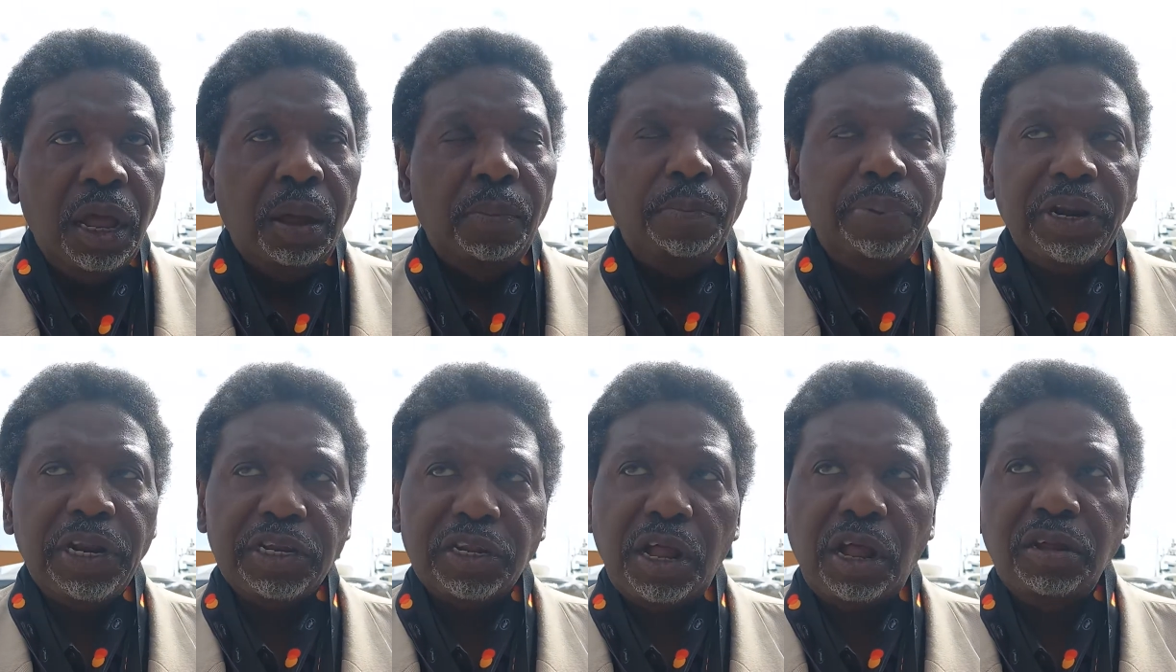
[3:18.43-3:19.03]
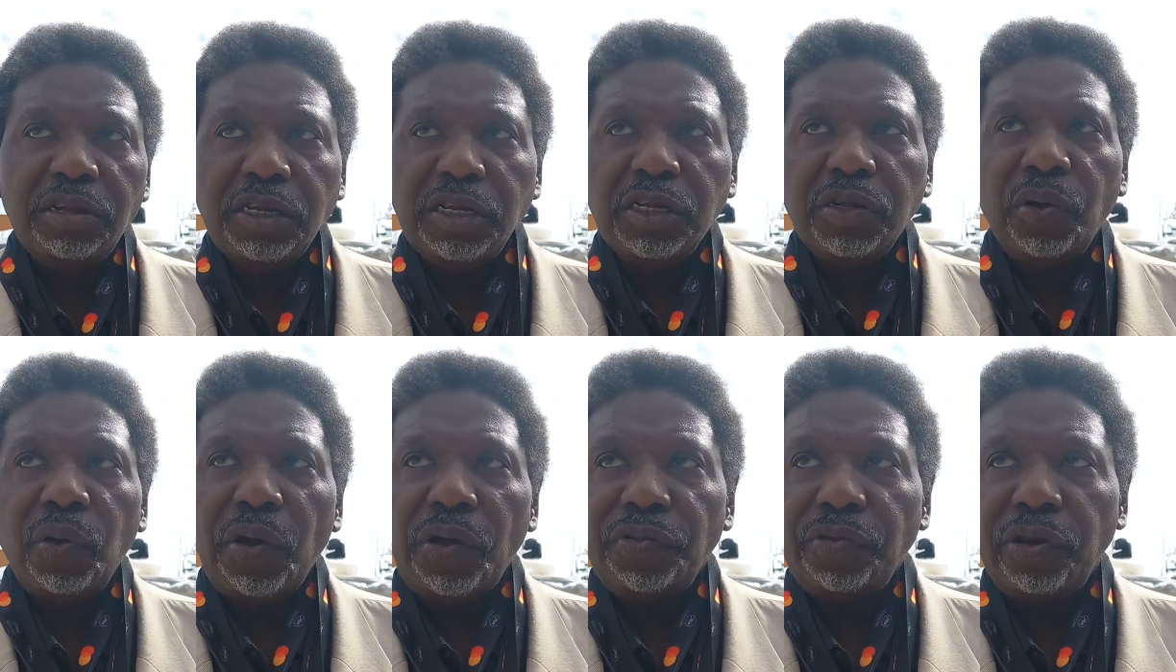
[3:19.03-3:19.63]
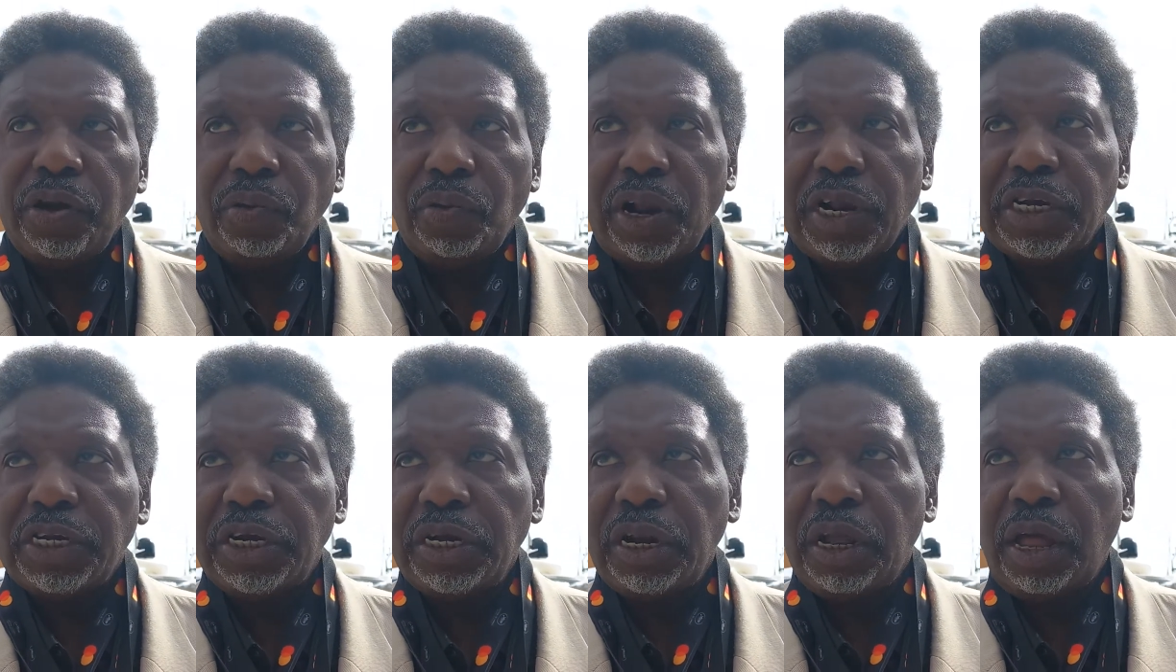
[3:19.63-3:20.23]
but it's also going in the
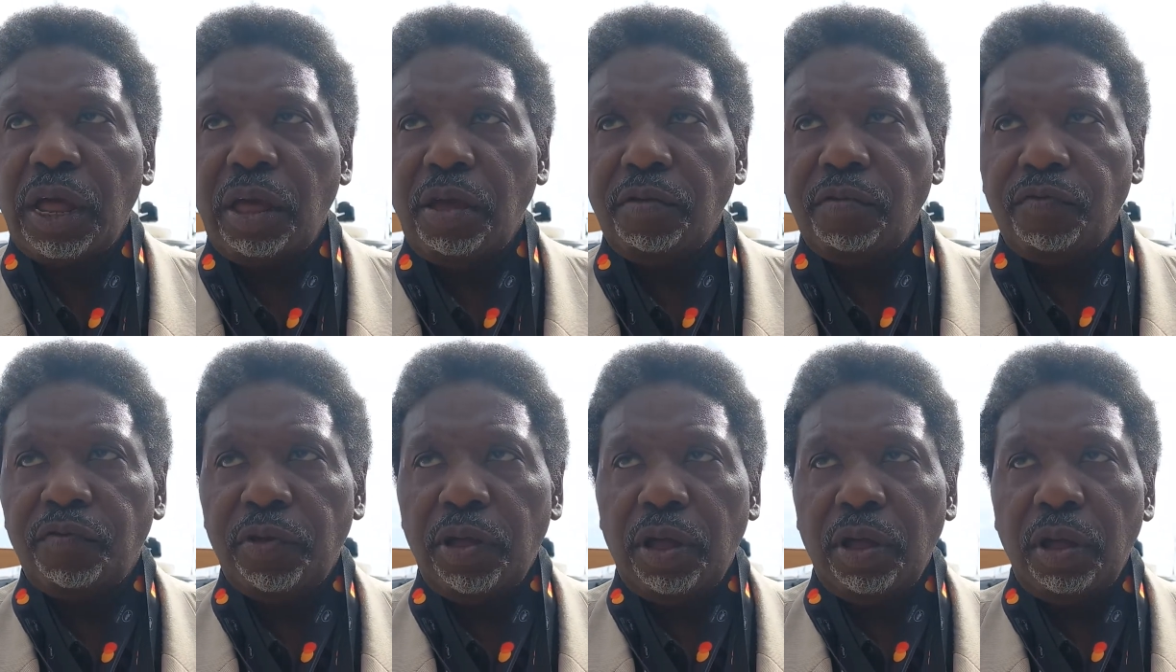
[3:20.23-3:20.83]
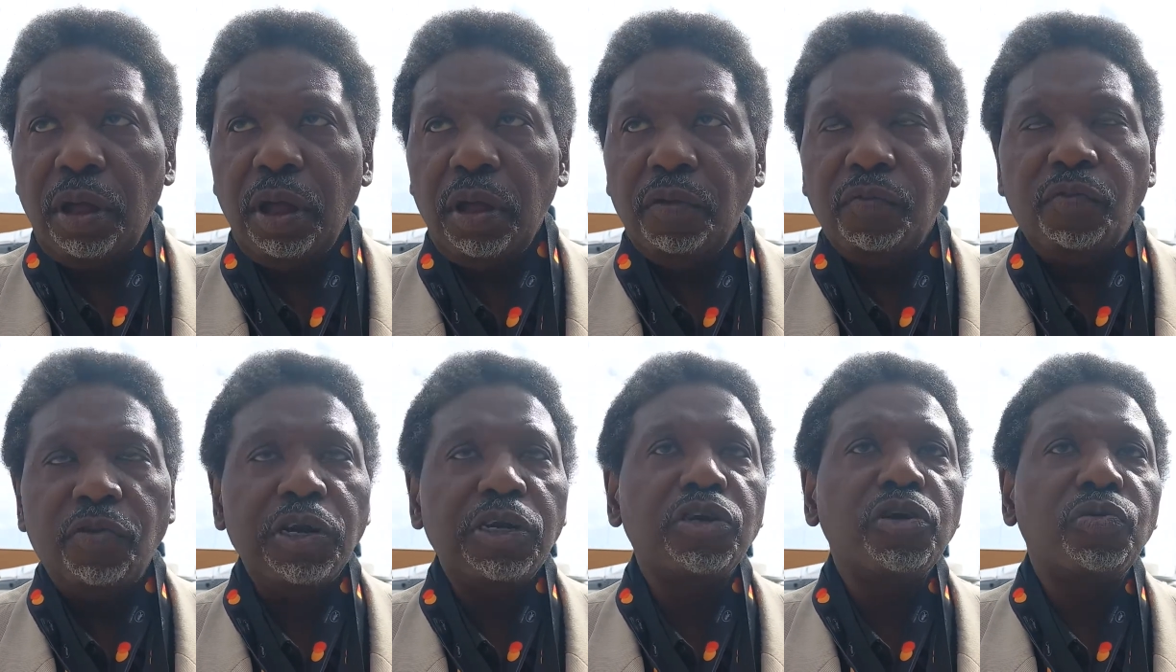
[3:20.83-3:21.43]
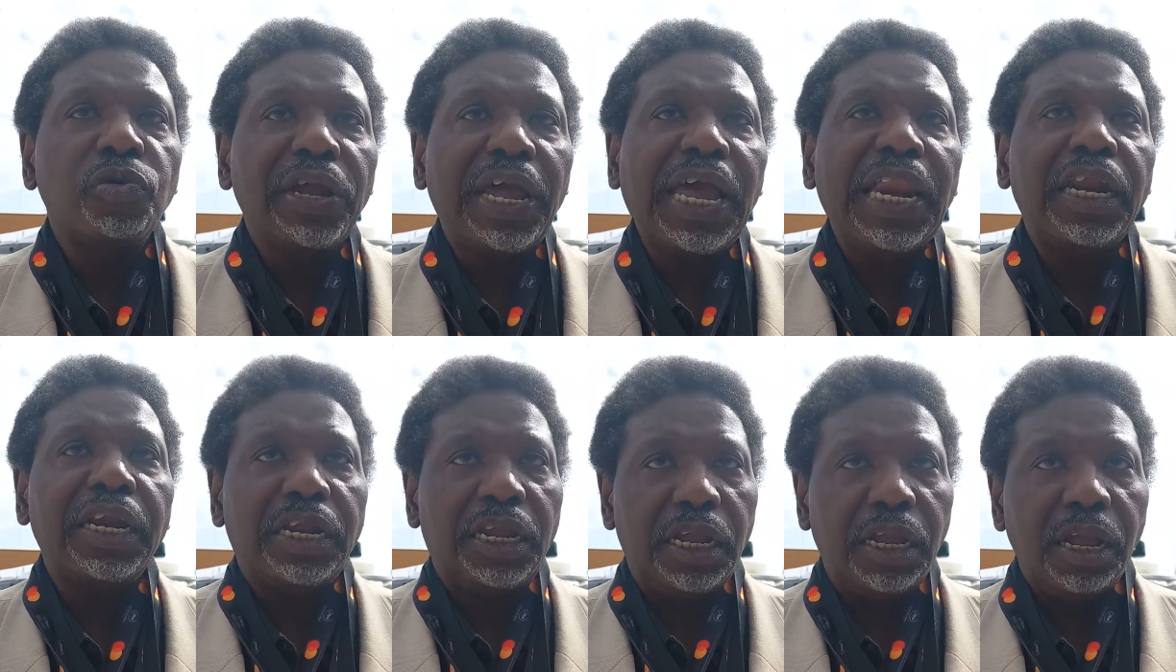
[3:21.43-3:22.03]
direction of virtual
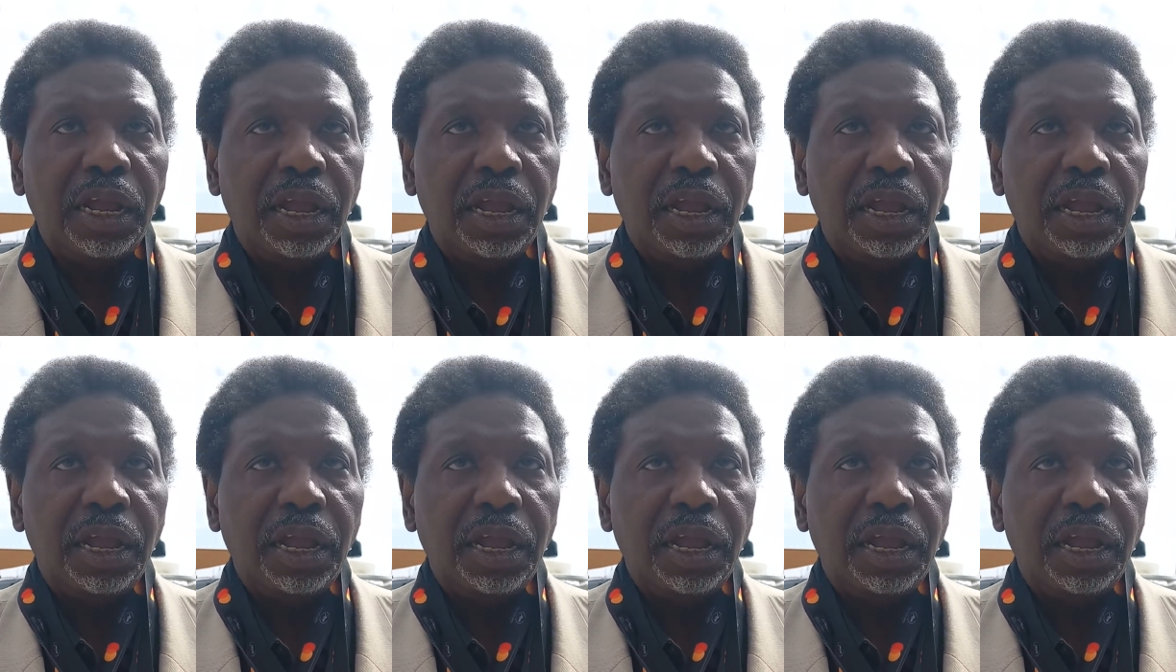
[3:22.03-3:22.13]
reality.